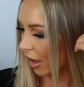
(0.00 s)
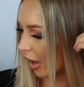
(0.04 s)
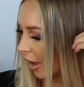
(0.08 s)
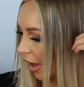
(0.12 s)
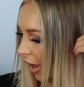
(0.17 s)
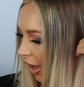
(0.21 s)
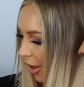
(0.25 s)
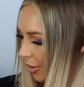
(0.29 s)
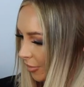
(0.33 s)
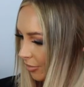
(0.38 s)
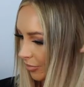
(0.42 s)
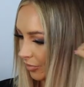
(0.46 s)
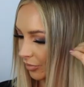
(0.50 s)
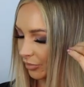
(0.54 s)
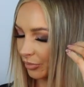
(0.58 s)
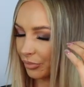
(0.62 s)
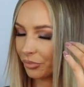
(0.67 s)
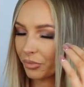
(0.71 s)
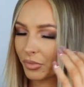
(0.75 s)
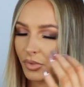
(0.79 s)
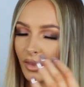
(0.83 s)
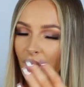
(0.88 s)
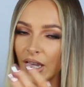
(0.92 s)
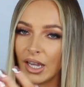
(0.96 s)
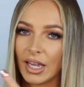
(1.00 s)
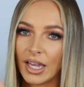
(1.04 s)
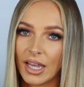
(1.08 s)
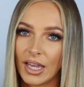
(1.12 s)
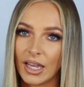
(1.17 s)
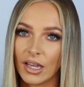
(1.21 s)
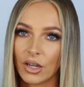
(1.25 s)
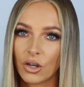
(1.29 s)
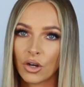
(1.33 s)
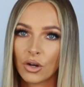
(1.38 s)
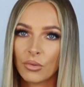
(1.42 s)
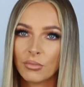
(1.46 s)

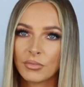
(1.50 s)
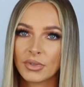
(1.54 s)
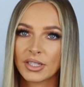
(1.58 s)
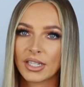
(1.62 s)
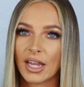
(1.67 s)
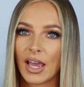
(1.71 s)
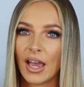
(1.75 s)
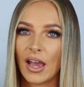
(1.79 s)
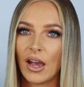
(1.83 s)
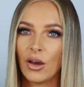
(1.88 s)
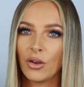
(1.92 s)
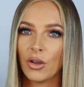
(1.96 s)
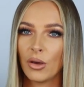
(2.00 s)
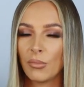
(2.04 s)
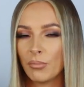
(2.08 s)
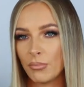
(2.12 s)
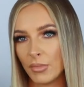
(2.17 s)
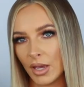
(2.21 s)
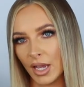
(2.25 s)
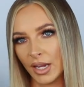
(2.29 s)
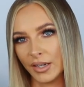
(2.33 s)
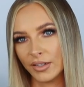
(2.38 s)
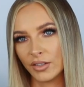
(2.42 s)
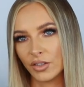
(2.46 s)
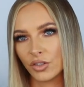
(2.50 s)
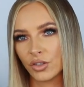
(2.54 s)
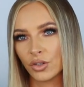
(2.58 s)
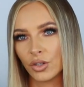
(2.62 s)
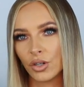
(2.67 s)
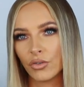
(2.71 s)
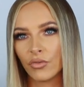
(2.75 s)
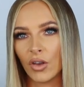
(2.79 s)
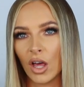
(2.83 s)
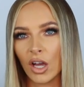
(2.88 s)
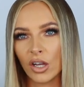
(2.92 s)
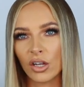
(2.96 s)
It comes down on me to sort
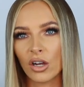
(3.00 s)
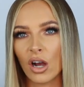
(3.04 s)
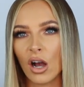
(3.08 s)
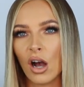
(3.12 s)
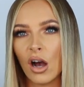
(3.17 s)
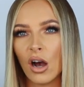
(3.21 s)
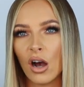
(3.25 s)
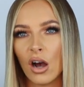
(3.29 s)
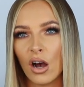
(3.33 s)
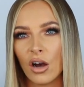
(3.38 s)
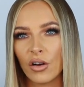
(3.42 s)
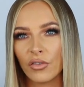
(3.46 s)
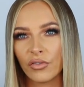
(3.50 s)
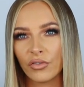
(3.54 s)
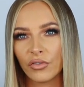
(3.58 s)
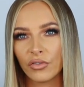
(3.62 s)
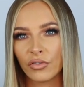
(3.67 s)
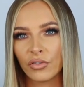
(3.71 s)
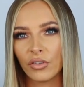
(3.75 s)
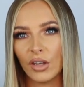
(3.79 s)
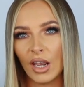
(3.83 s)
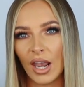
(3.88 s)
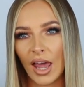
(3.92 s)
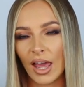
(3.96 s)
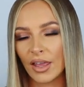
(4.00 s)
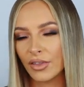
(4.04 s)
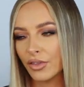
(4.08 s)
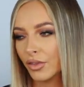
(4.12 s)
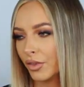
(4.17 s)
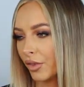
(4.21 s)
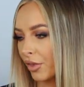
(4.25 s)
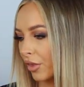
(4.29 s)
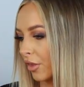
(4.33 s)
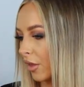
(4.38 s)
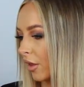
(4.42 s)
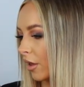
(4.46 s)
of like calf
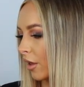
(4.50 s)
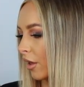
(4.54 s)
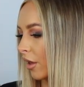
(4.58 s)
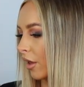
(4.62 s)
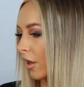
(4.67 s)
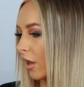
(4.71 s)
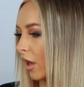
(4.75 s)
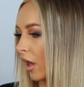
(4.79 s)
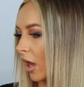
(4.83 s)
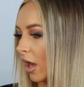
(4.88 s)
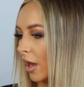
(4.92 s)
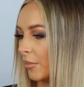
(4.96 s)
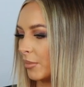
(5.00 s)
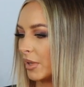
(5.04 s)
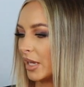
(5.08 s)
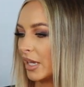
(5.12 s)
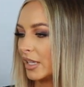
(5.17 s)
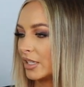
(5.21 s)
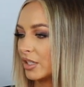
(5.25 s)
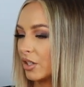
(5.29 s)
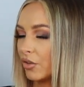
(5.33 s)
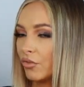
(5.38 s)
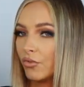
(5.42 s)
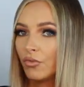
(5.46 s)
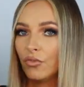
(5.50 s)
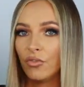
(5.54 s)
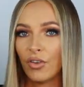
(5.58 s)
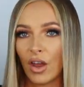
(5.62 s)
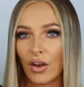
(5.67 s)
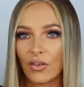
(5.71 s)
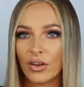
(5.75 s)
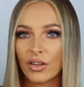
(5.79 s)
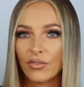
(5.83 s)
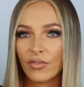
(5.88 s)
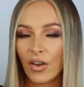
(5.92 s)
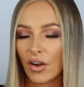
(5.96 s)
length. It's
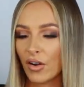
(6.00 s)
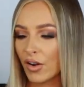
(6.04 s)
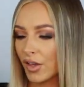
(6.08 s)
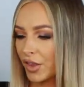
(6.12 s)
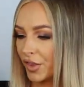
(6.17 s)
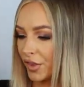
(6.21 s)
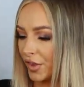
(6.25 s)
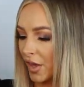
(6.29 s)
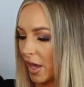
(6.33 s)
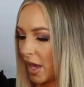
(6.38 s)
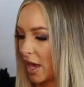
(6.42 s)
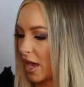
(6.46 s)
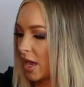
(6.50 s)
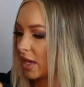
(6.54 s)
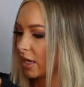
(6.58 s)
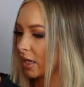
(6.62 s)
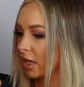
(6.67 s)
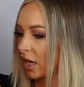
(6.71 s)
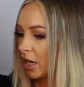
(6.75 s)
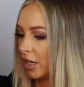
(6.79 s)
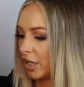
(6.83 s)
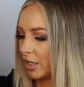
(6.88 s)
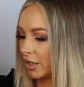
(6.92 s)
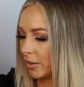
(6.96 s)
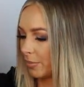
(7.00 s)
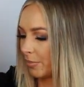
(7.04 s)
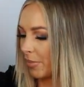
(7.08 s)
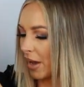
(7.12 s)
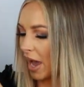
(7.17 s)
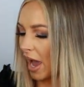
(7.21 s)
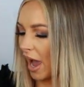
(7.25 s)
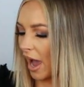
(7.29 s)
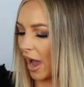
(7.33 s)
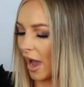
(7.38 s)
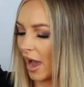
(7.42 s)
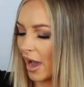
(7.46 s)
very, very thick. And at the
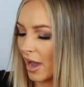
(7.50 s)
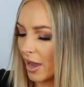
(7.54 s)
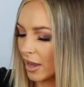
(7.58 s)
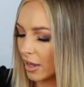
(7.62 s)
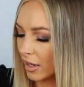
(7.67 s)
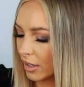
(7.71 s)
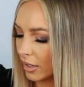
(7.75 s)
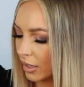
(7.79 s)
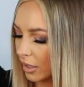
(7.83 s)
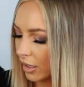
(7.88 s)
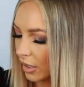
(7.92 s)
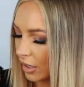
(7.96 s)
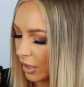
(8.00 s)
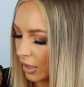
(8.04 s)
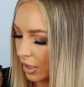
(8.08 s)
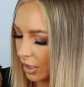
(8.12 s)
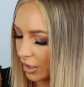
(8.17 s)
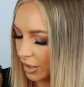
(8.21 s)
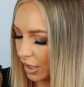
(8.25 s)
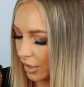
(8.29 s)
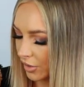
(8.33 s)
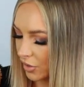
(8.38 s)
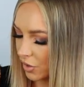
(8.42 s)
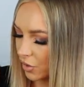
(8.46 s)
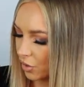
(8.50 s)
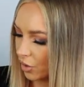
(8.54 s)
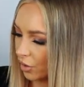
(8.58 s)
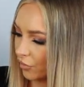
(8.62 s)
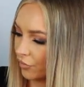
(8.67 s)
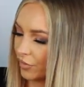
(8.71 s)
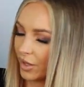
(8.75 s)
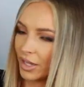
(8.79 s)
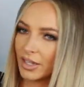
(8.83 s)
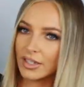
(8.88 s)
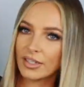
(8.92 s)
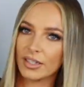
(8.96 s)
back, there's sort of
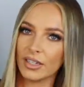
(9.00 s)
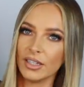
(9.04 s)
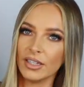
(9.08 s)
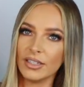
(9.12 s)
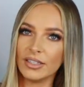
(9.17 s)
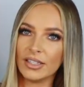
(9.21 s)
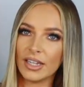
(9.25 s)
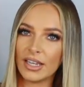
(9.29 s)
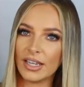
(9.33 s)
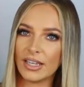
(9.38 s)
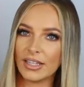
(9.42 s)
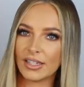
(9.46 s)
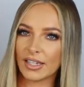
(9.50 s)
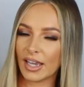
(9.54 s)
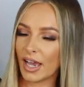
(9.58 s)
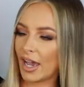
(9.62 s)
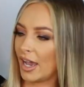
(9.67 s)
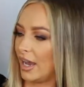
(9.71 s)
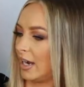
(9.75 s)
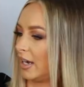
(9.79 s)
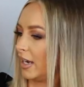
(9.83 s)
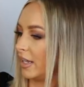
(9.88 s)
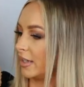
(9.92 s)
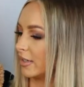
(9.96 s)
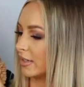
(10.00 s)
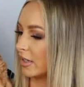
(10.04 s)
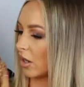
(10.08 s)
this detailing.